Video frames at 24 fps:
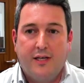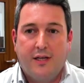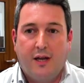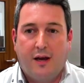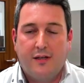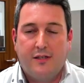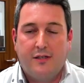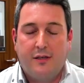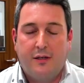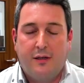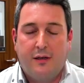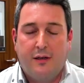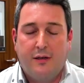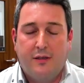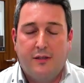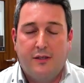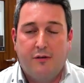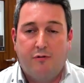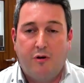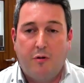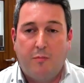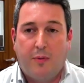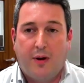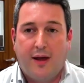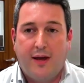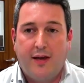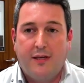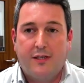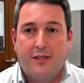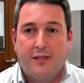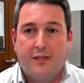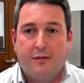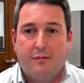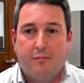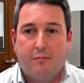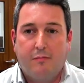likely to
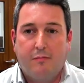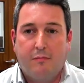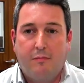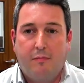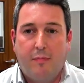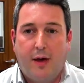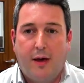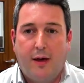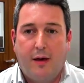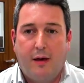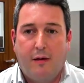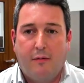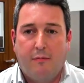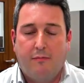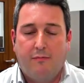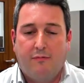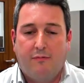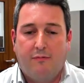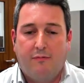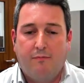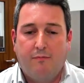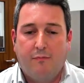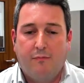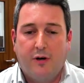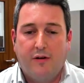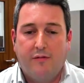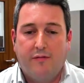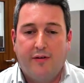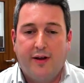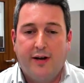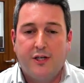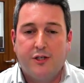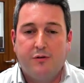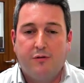replace conventional